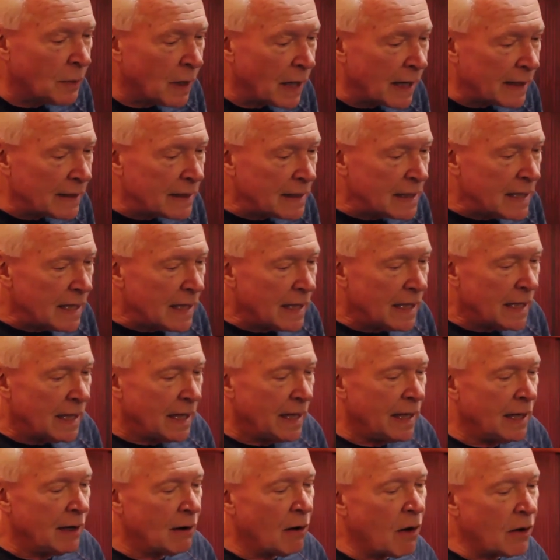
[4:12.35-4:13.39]
But
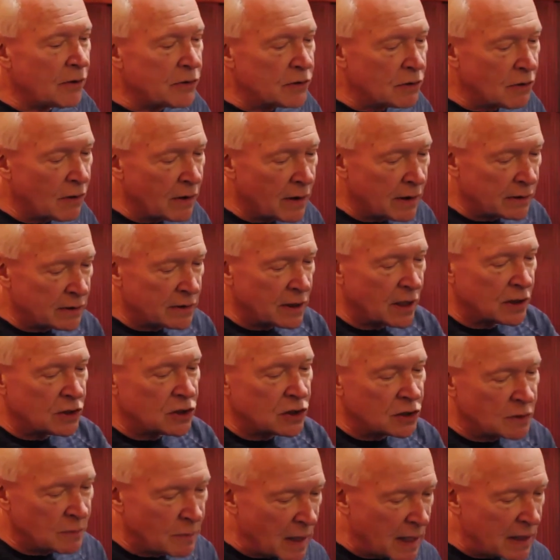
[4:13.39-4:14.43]
it also
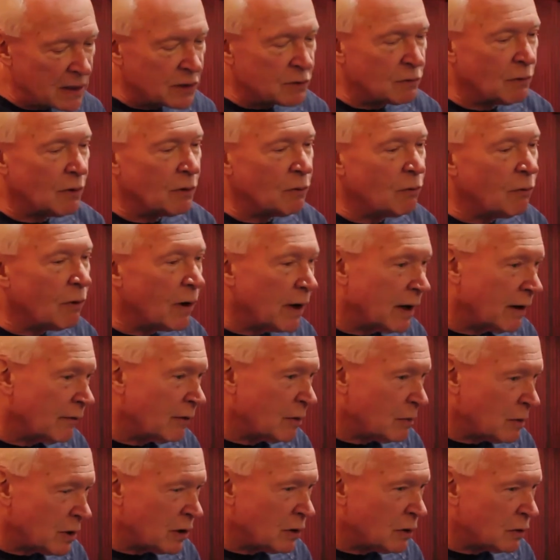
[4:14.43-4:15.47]
touches base with what
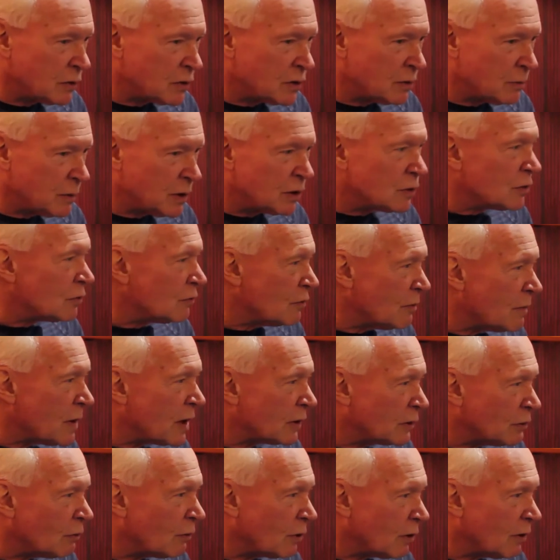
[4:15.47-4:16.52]
everybody knows to be true
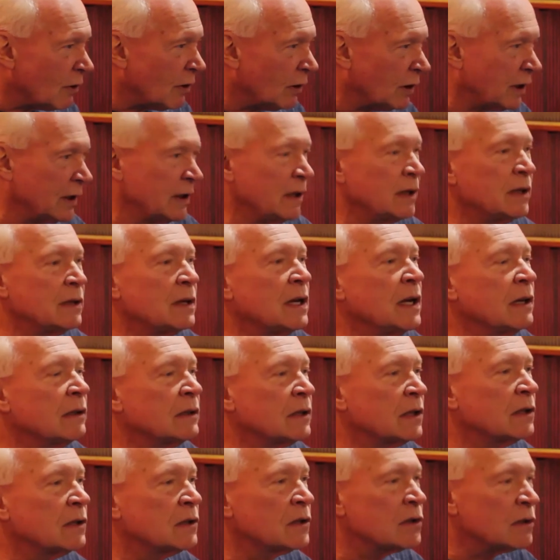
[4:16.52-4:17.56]
about the world, and it,
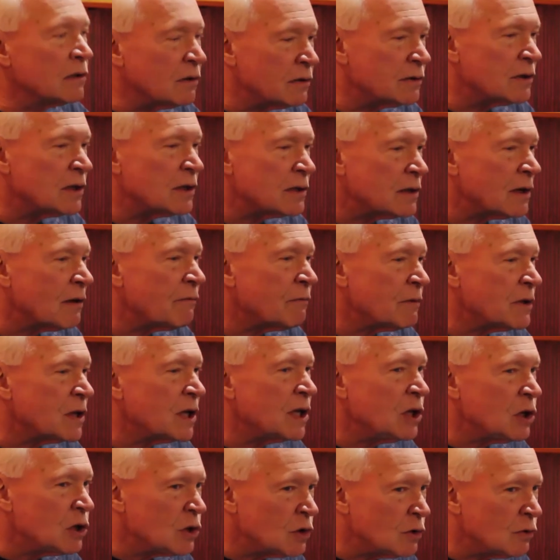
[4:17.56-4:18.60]
it concerns itself with
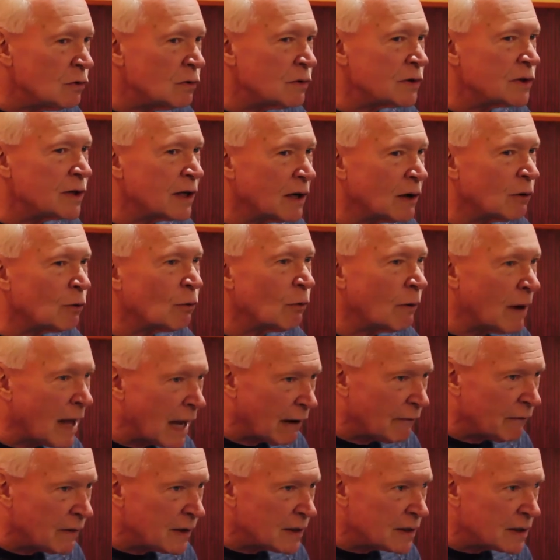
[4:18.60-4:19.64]
issues that are
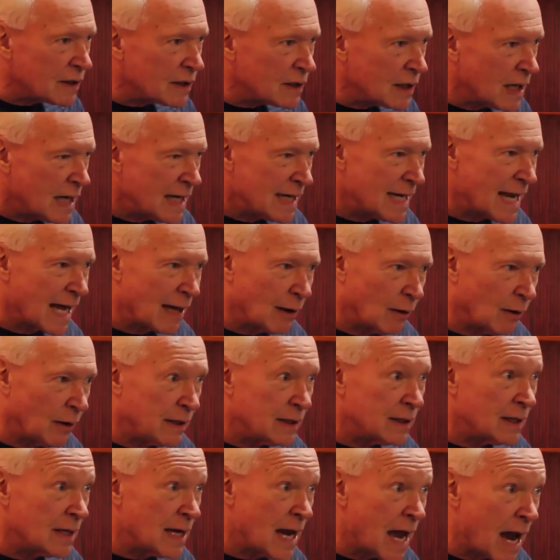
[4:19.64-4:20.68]
relevant not only
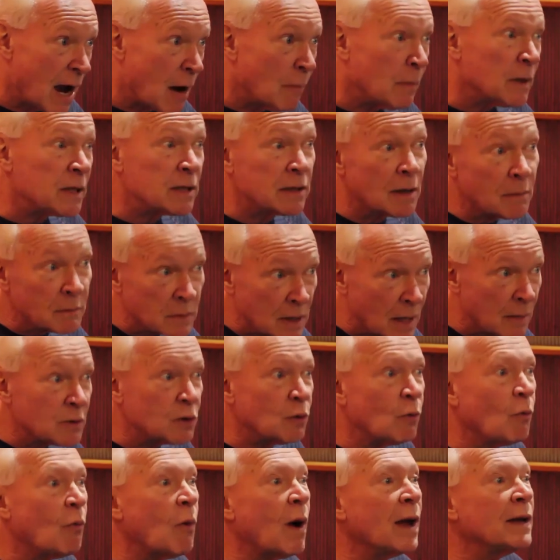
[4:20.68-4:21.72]
to now, but sometimes
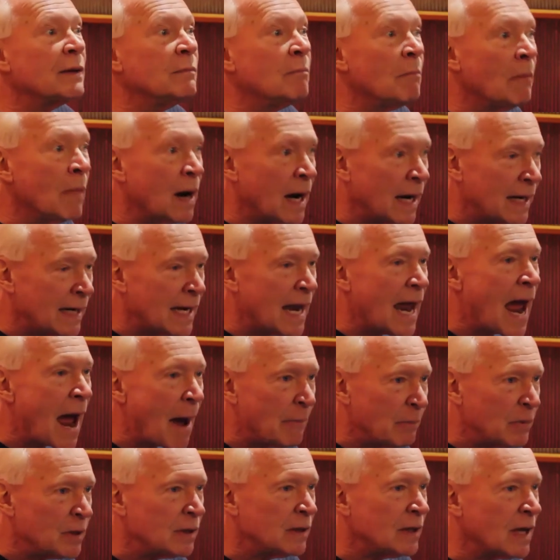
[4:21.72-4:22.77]
to what might
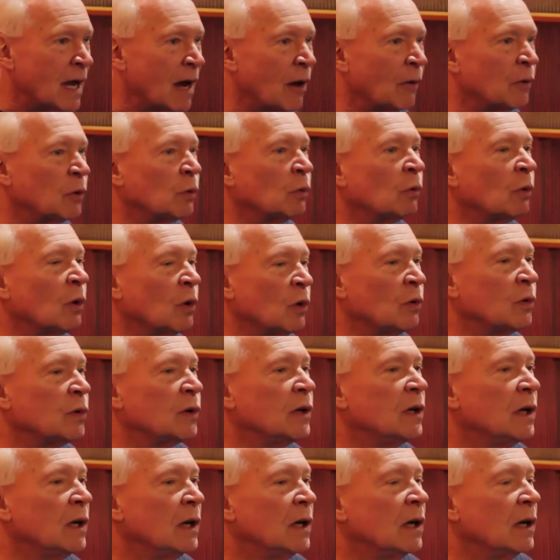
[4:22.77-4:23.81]
happen down the road.
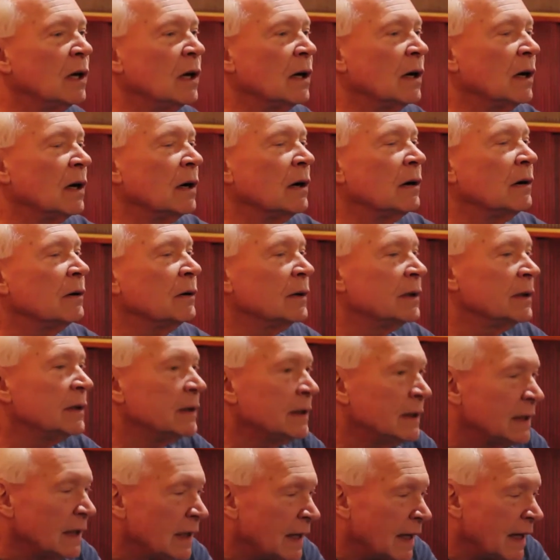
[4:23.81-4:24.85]
Uh,
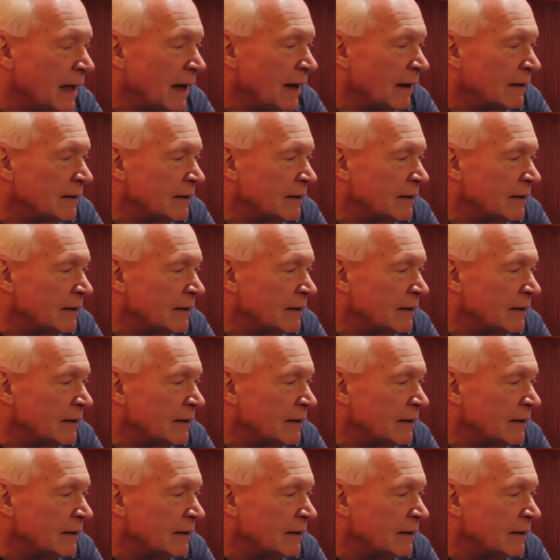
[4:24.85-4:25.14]
yeah.